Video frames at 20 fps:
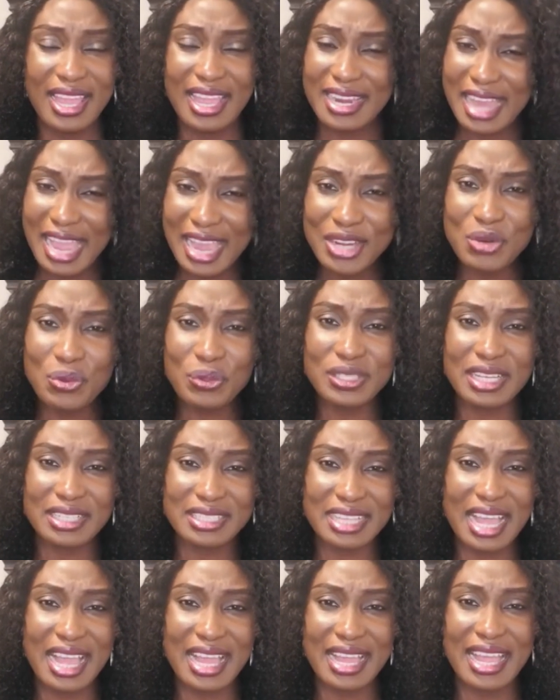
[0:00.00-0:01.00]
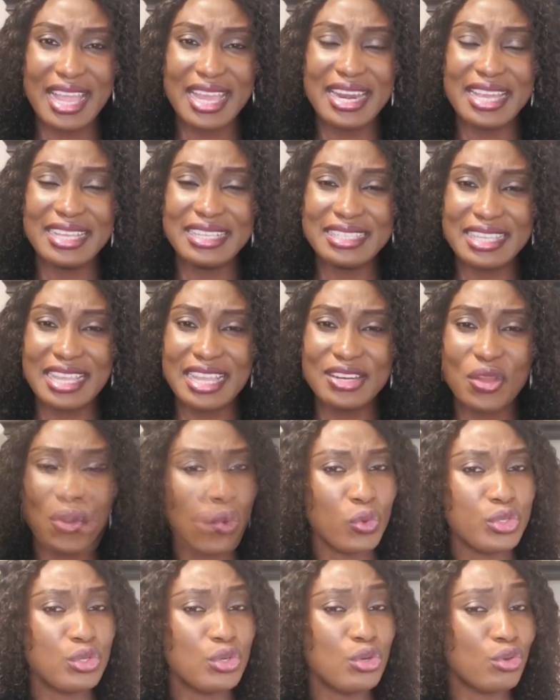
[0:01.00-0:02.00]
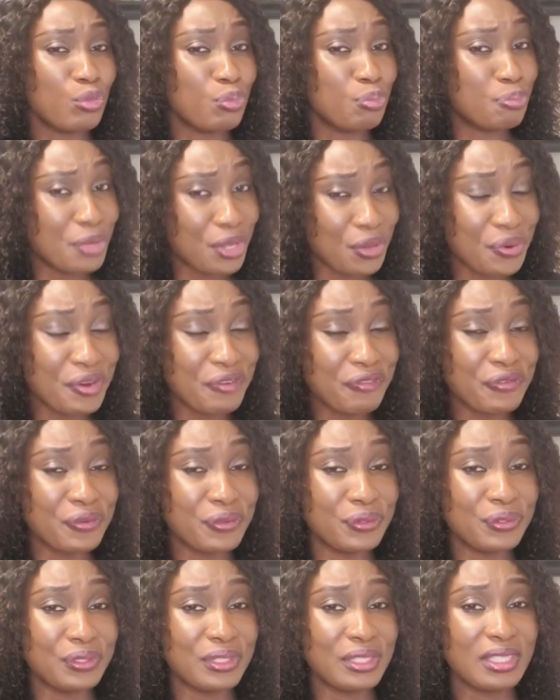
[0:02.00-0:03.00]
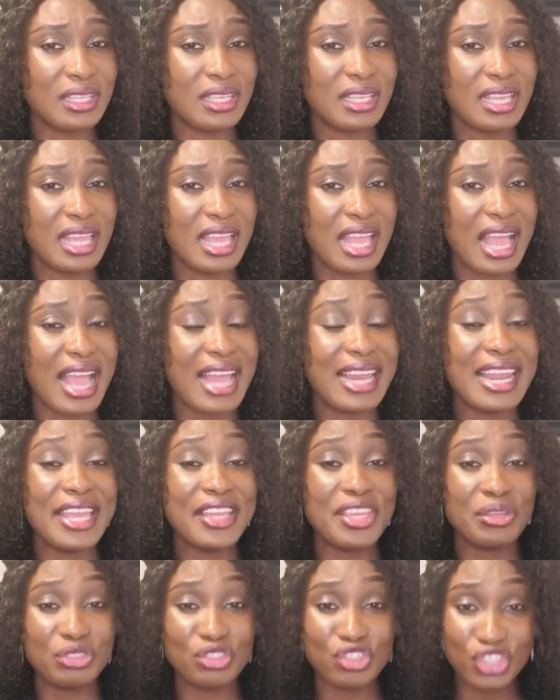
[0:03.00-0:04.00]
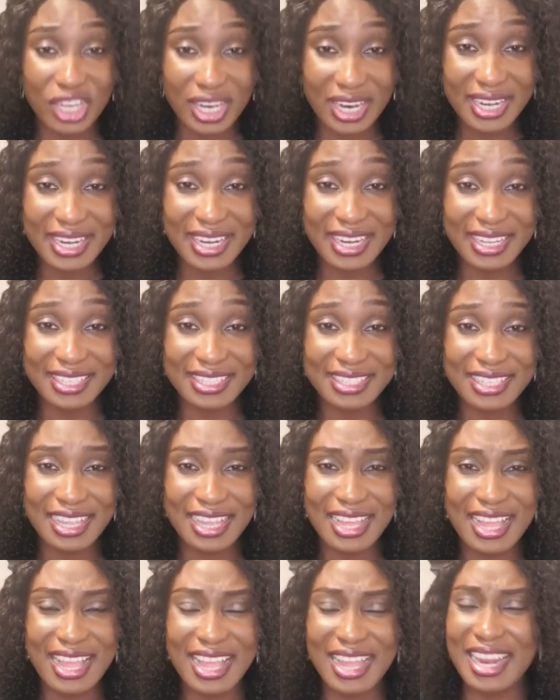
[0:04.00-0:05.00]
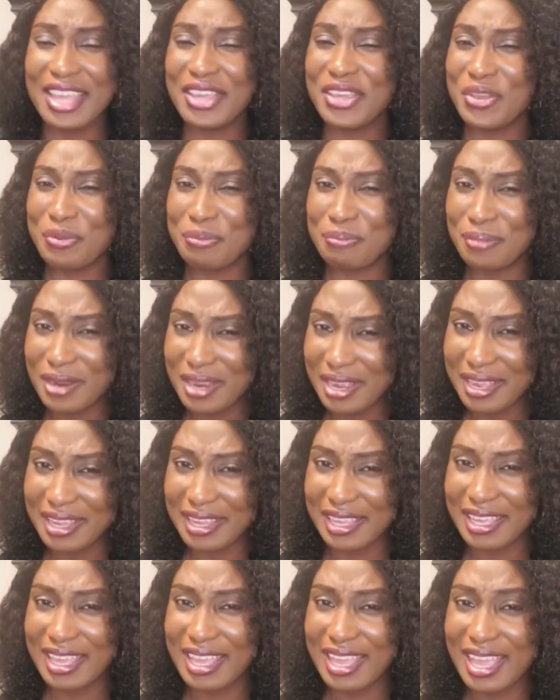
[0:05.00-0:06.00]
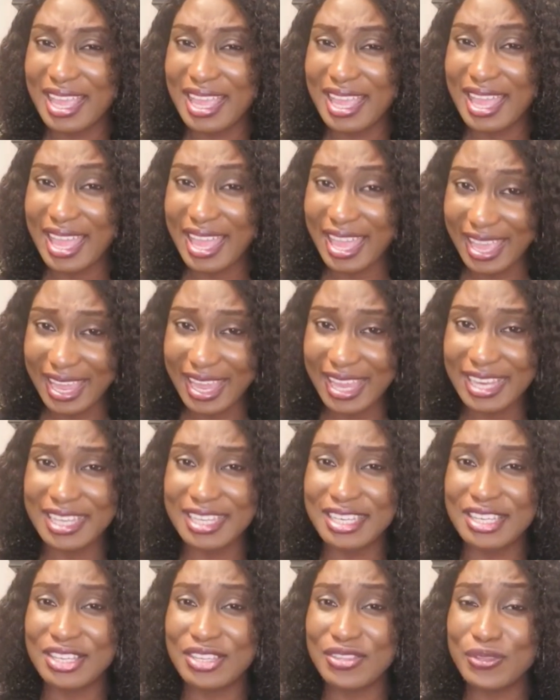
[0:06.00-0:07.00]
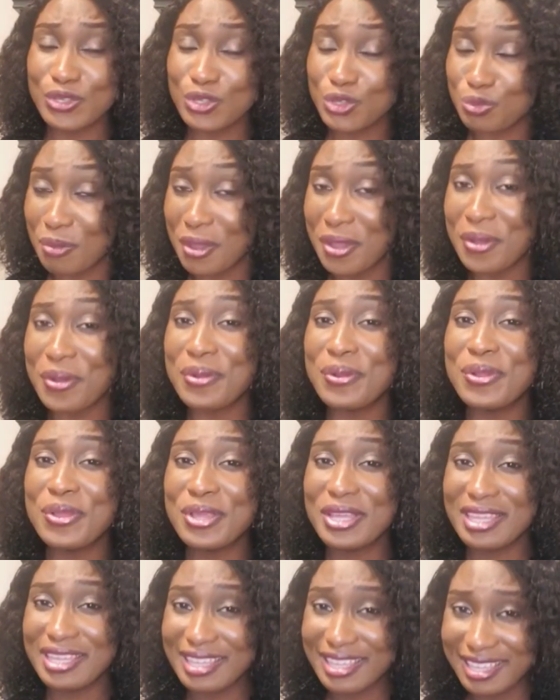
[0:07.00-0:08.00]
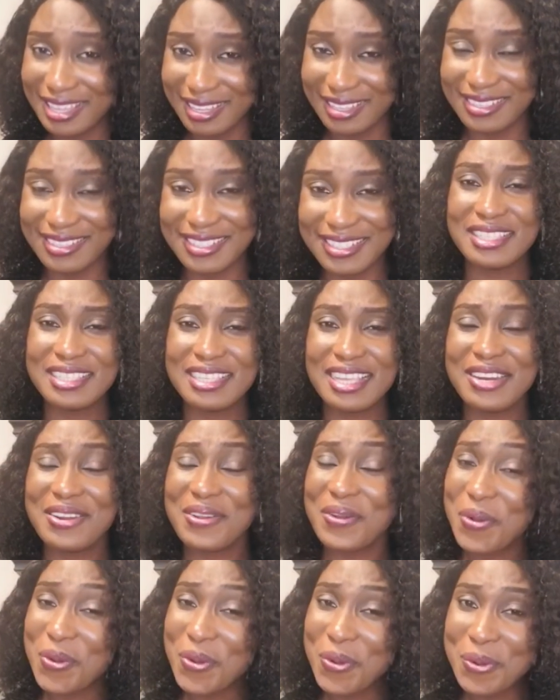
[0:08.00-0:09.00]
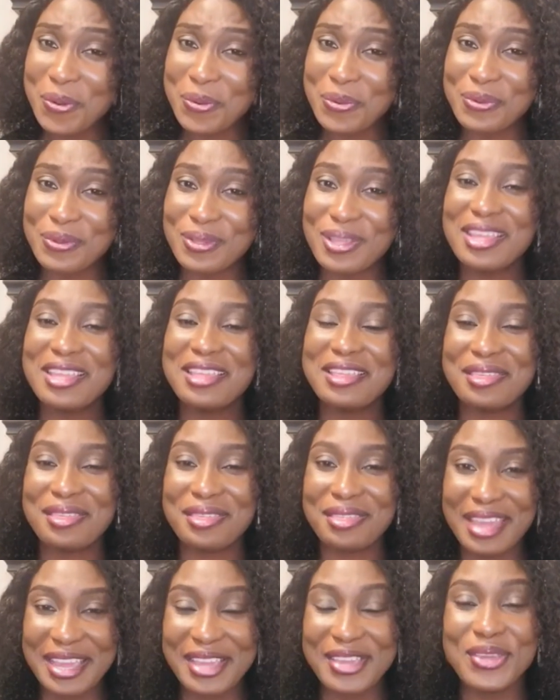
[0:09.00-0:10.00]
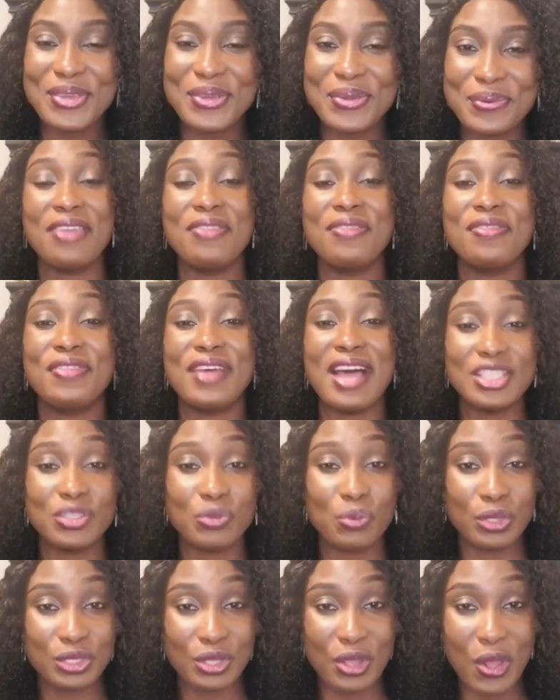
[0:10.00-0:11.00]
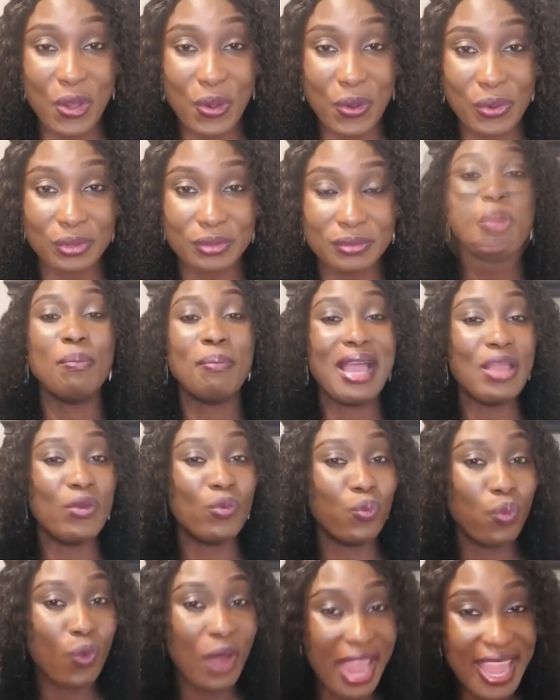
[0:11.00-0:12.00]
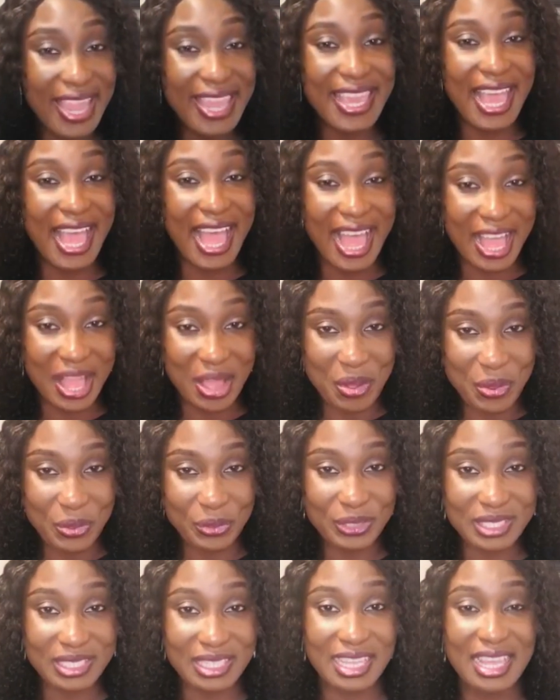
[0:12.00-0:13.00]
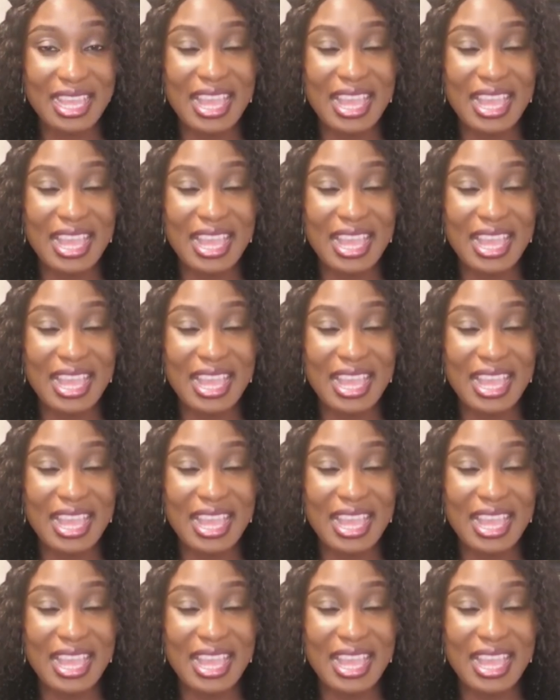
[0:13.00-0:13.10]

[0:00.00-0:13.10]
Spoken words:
and I looked at her and I said, "Oh, you look beautiful. I like your jacket. I like your bag. And you smell good." She said, "Oh, thank you." And that was all. On my way out,